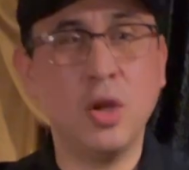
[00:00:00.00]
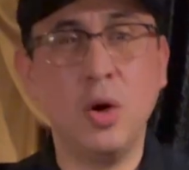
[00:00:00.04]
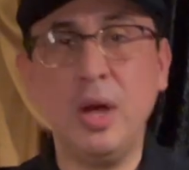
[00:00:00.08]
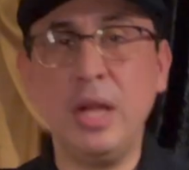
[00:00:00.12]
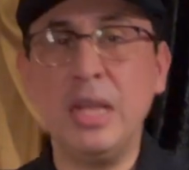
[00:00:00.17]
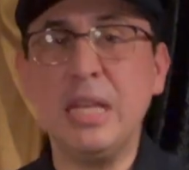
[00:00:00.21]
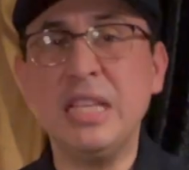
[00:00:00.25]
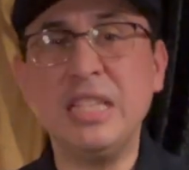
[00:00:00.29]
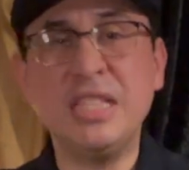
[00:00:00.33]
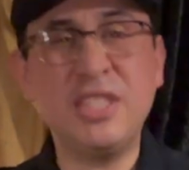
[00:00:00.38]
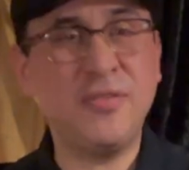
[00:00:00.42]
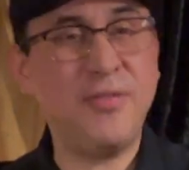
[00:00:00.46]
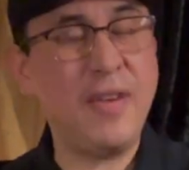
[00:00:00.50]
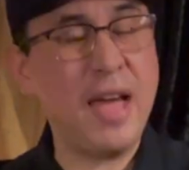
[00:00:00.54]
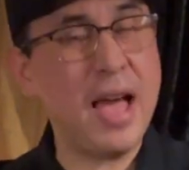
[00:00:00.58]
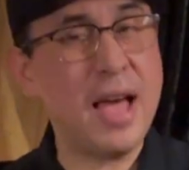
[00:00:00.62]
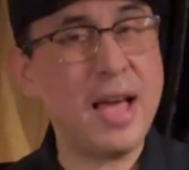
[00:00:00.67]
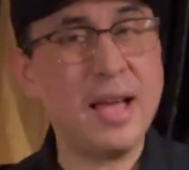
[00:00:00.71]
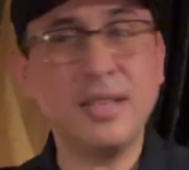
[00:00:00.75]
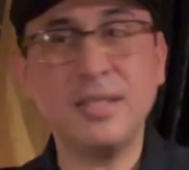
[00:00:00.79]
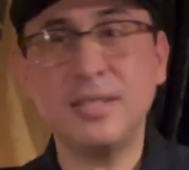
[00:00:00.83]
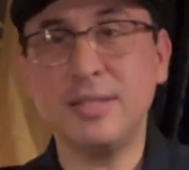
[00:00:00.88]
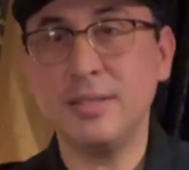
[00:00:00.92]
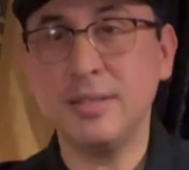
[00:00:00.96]
going this
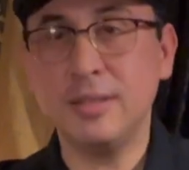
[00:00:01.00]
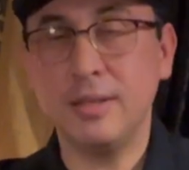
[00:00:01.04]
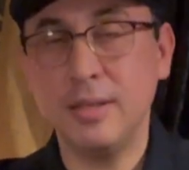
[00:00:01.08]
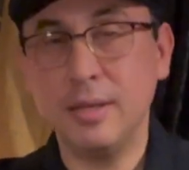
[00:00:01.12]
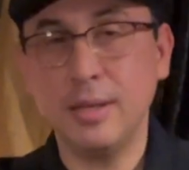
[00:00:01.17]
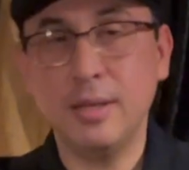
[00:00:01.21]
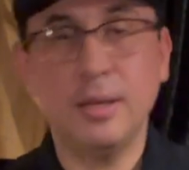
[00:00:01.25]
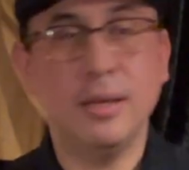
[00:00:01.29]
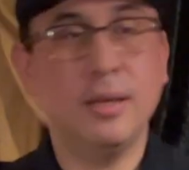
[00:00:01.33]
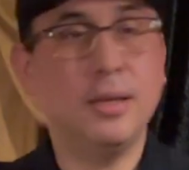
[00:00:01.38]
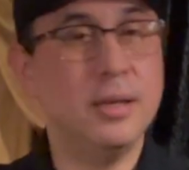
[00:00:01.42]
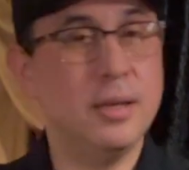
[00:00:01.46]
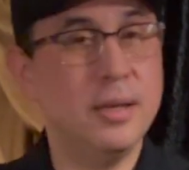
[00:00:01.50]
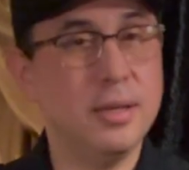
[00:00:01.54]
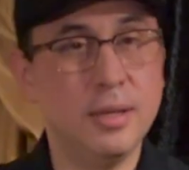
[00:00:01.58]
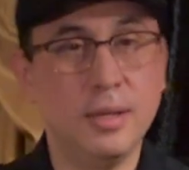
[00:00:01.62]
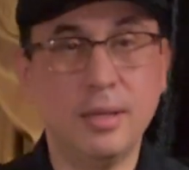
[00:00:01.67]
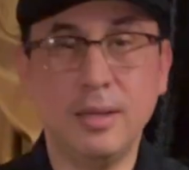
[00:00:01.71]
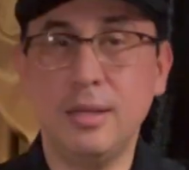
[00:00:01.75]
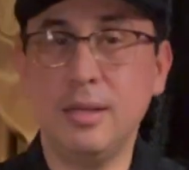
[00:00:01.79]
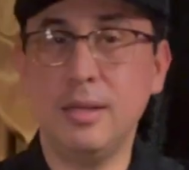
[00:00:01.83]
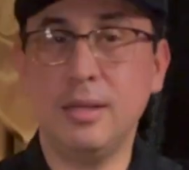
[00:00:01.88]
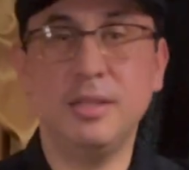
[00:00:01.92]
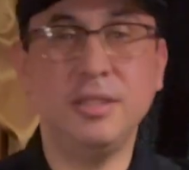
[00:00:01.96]
fast
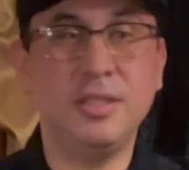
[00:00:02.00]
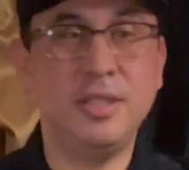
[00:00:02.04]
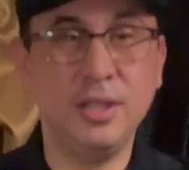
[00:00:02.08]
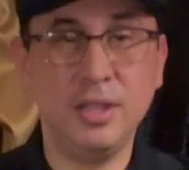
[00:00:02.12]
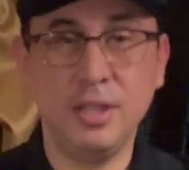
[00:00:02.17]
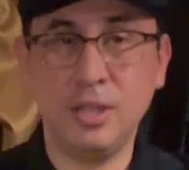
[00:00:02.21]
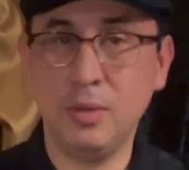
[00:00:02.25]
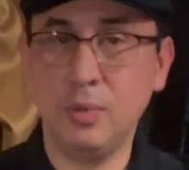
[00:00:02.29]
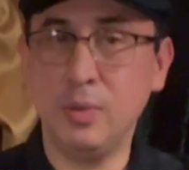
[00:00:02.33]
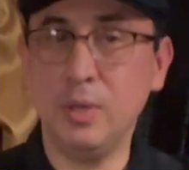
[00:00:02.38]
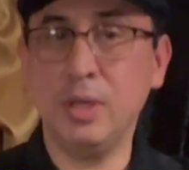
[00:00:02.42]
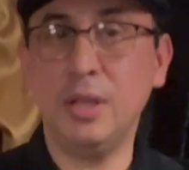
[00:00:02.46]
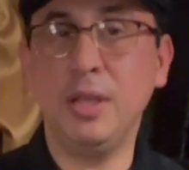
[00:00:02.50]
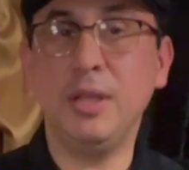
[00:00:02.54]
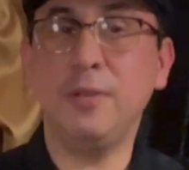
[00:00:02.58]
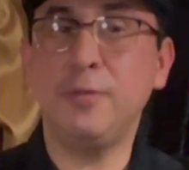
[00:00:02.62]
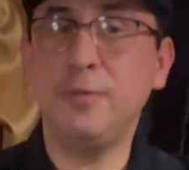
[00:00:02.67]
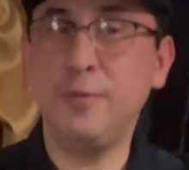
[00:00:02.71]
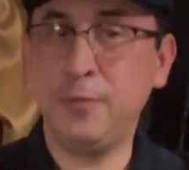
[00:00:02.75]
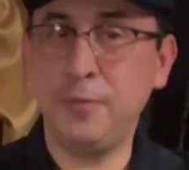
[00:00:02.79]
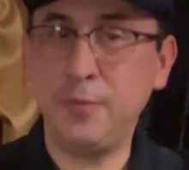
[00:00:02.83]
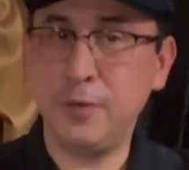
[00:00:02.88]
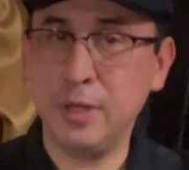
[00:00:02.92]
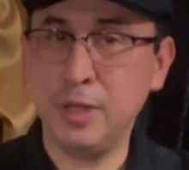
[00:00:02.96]
until you really
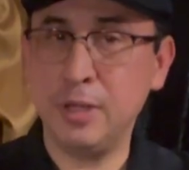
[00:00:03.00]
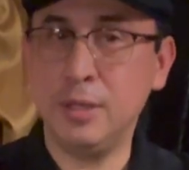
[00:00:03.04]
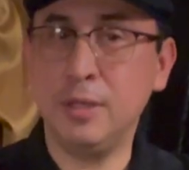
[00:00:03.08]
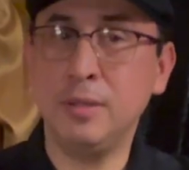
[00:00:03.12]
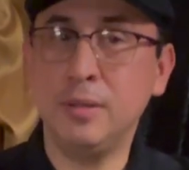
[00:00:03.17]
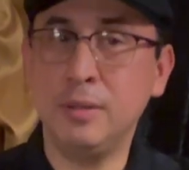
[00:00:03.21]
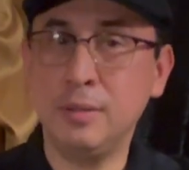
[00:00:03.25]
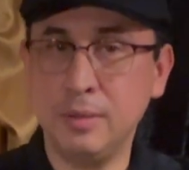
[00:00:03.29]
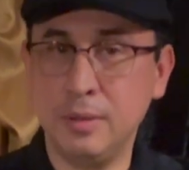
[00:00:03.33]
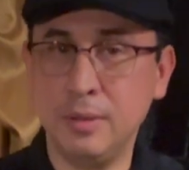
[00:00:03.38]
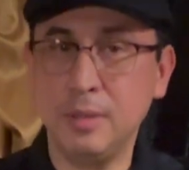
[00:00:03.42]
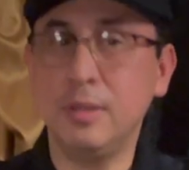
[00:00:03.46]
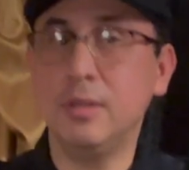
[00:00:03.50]
feel